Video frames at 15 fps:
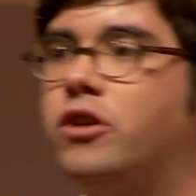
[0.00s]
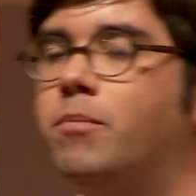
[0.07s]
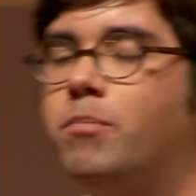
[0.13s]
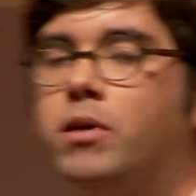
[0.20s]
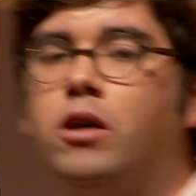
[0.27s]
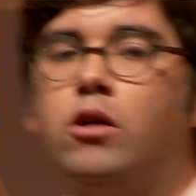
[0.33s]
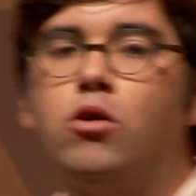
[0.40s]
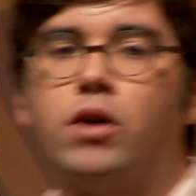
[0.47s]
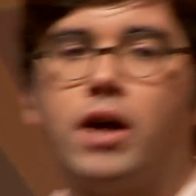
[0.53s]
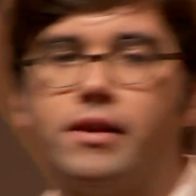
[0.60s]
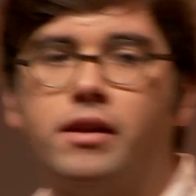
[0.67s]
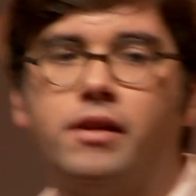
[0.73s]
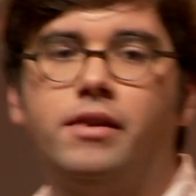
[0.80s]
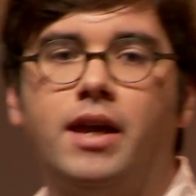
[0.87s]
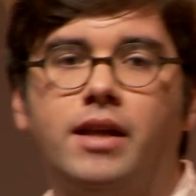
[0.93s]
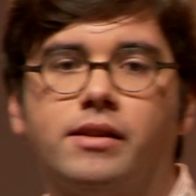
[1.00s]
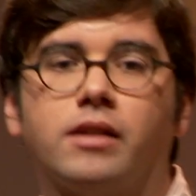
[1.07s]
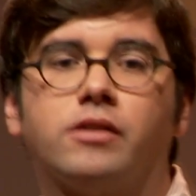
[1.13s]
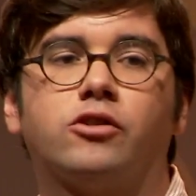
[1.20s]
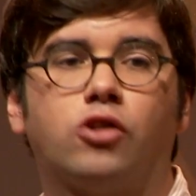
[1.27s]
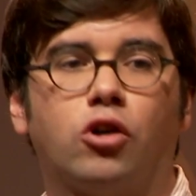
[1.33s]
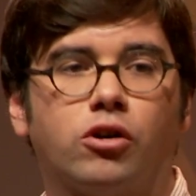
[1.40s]
You simply look at the
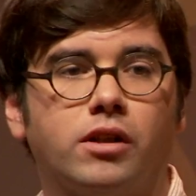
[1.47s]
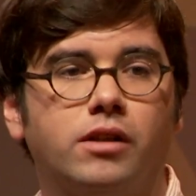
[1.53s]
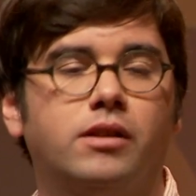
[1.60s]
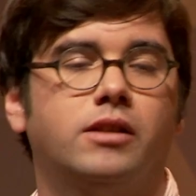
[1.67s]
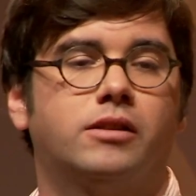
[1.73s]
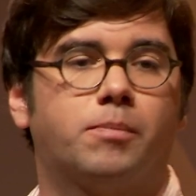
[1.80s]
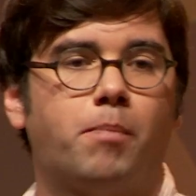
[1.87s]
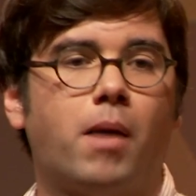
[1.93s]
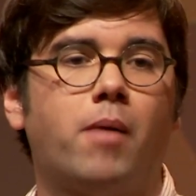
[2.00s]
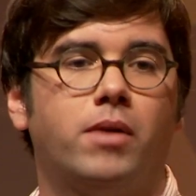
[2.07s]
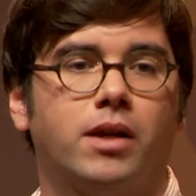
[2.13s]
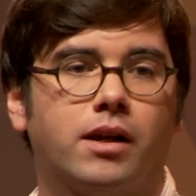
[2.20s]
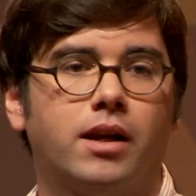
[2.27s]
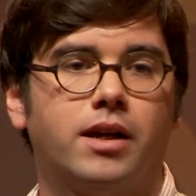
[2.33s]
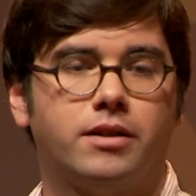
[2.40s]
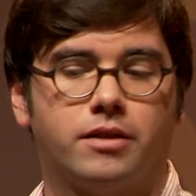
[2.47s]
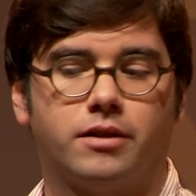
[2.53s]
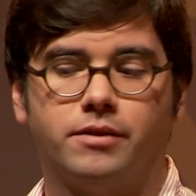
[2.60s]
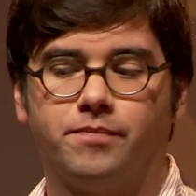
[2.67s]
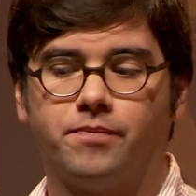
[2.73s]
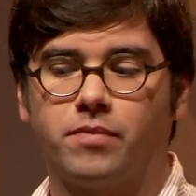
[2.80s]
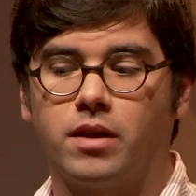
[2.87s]
data stored in this public
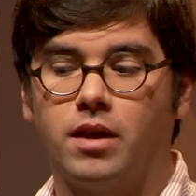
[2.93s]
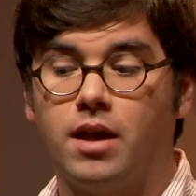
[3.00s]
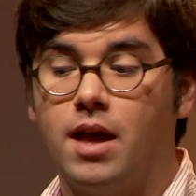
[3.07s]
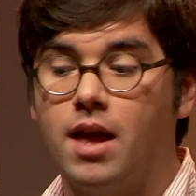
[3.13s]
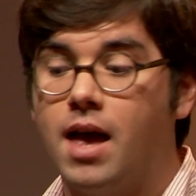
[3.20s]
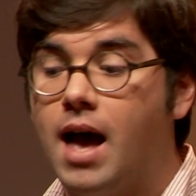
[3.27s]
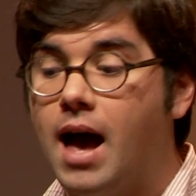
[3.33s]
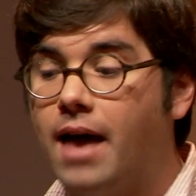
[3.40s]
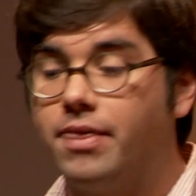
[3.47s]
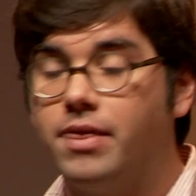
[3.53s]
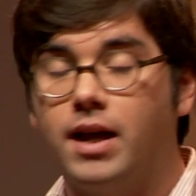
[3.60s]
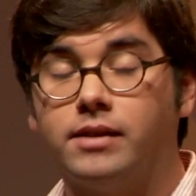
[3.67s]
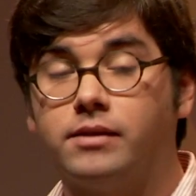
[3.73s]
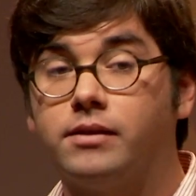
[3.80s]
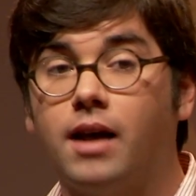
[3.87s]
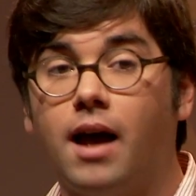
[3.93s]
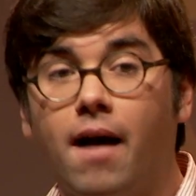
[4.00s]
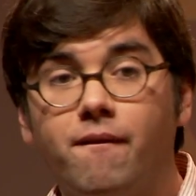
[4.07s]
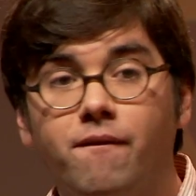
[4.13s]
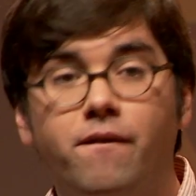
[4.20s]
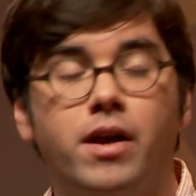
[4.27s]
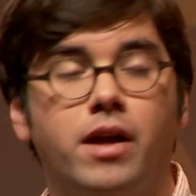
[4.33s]
ledger. And
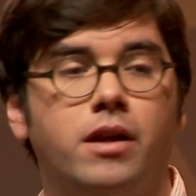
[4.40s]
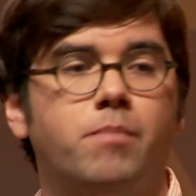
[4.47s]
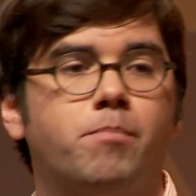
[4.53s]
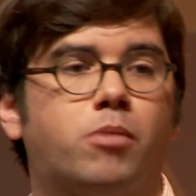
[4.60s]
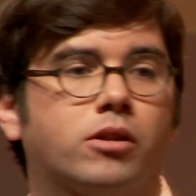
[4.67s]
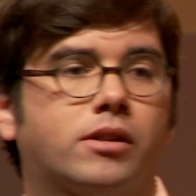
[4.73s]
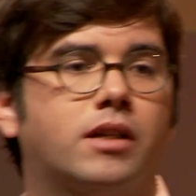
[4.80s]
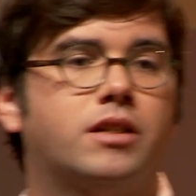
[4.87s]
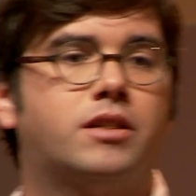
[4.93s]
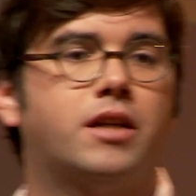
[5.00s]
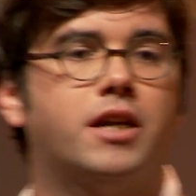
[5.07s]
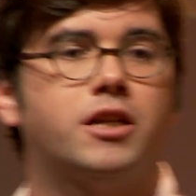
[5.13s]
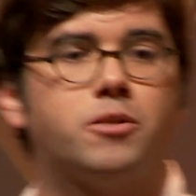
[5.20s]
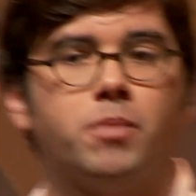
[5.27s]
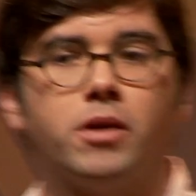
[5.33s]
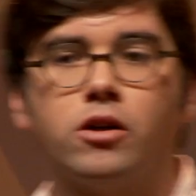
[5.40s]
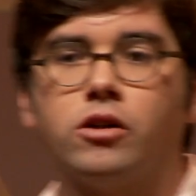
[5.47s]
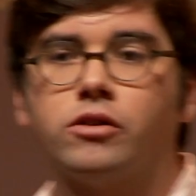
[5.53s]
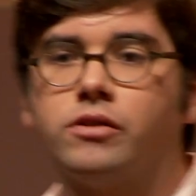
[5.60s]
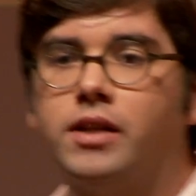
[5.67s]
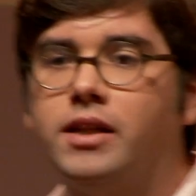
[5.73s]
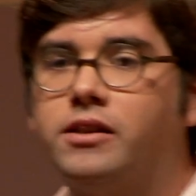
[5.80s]
that's a very important change,
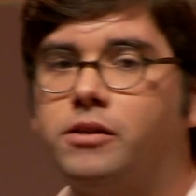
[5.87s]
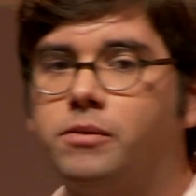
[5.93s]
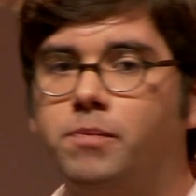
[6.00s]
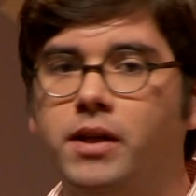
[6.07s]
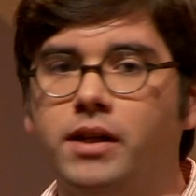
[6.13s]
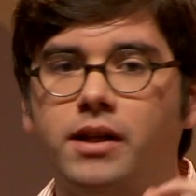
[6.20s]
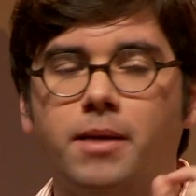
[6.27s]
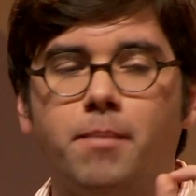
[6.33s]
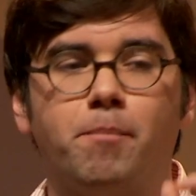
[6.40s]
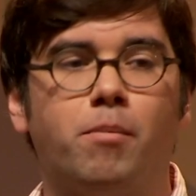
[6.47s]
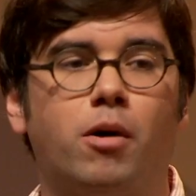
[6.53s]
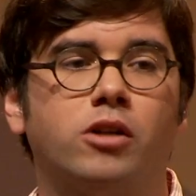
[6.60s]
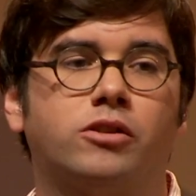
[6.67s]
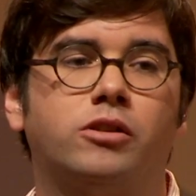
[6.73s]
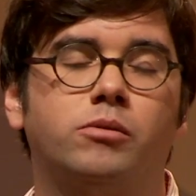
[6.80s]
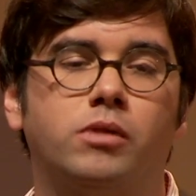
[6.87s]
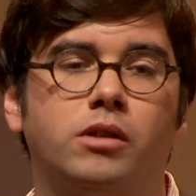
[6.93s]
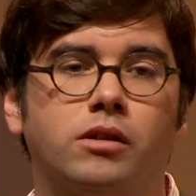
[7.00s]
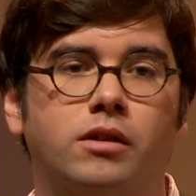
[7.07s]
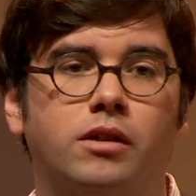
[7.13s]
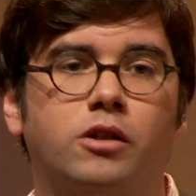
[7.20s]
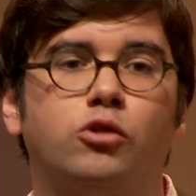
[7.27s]
because it's been
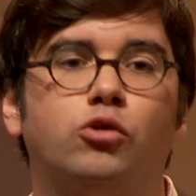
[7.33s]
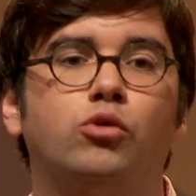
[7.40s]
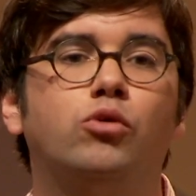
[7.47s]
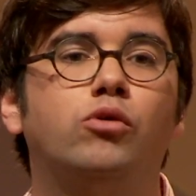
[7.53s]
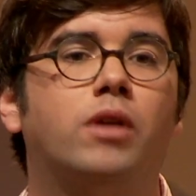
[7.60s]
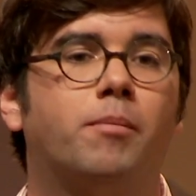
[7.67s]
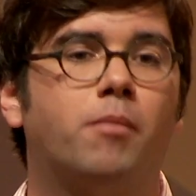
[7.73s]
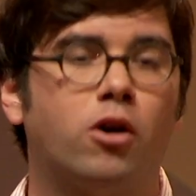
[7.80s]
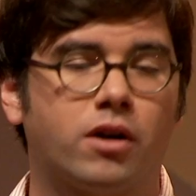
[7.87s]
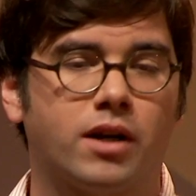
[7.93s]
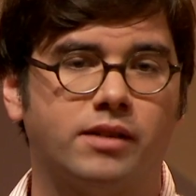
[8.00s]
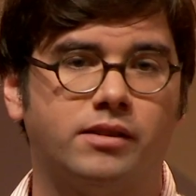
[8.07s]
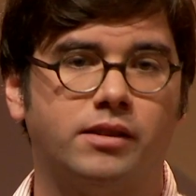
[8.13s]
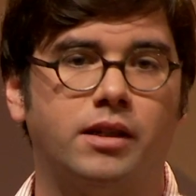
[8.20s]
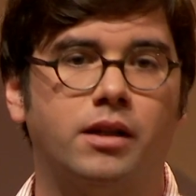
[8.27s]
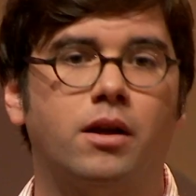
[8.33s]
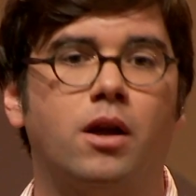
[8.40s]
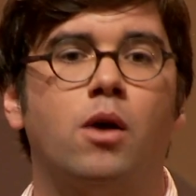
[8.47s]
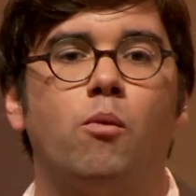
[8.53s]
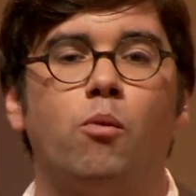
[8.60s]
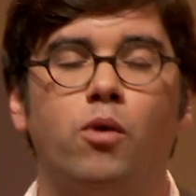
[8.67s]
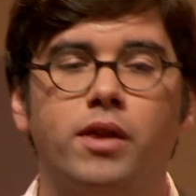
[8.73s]
impossible to do
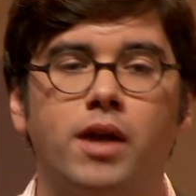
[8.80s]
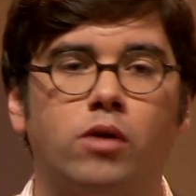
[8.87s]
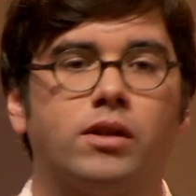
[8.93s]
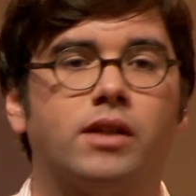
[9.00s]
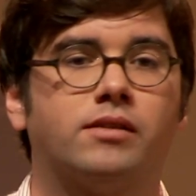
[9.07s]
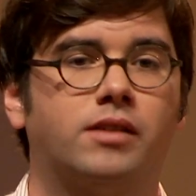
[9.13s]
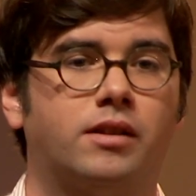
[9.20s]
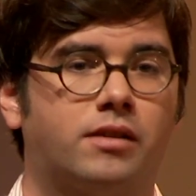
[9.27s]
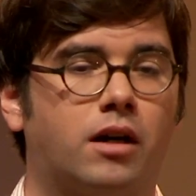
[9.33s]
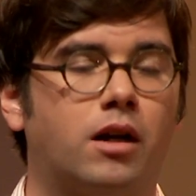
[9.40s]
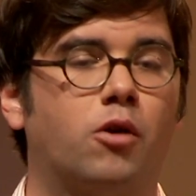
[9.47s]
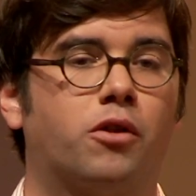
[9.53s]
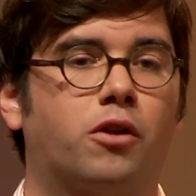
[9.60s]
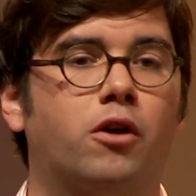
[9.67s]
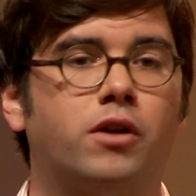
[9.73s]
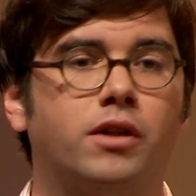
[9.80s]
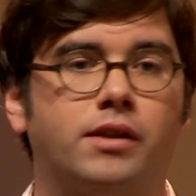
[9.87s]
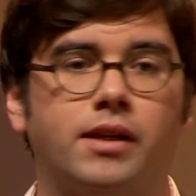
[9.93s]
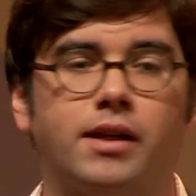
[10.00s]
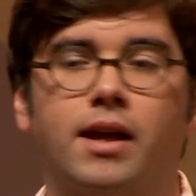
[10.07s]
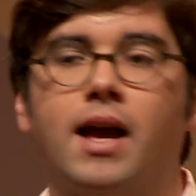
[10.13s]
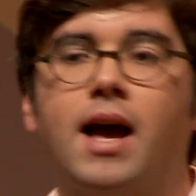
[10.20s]
democracy without a central
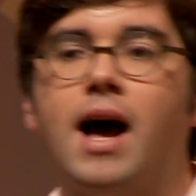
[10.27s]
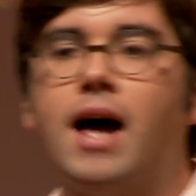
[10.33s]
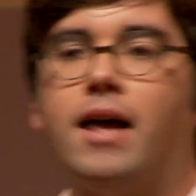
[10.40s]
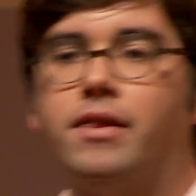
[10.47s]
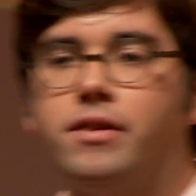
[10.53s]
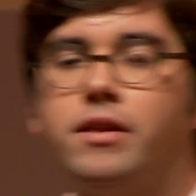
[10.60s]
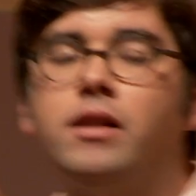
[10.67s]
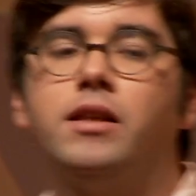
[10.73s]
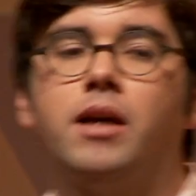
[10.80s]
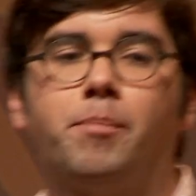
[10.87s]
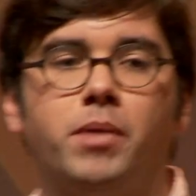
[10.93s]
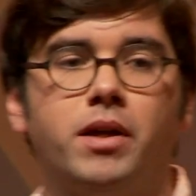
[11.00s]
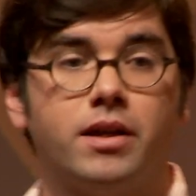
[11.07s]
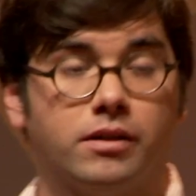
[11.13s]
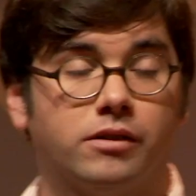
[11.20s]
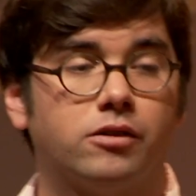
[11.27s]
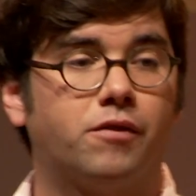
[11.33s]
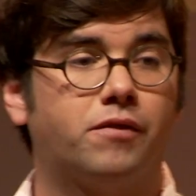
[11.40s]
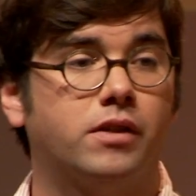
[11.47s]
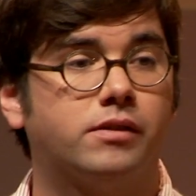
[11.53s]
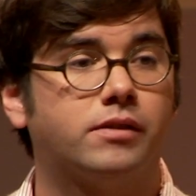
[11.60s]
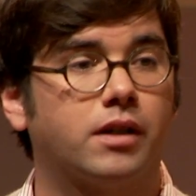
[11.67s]
authority until the
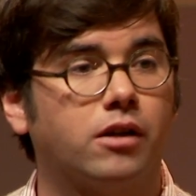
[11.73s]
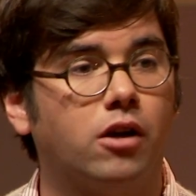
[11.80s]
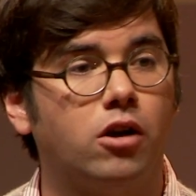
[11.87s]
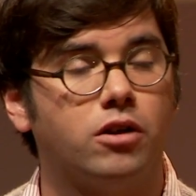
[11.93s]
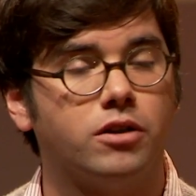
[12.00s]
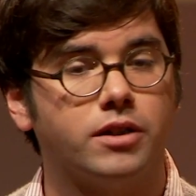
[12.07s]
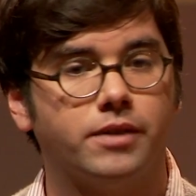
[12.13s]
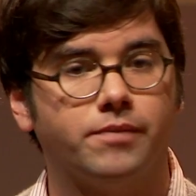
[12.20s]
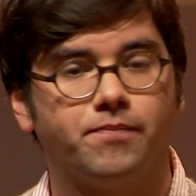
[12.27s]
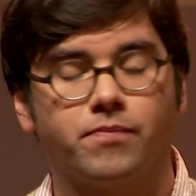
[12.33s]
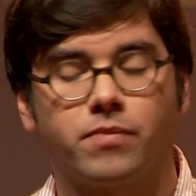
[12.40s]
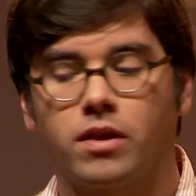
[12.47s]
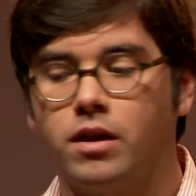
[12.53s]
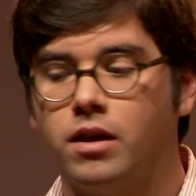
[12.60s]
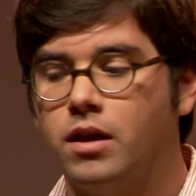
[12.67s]
appearance of this technology.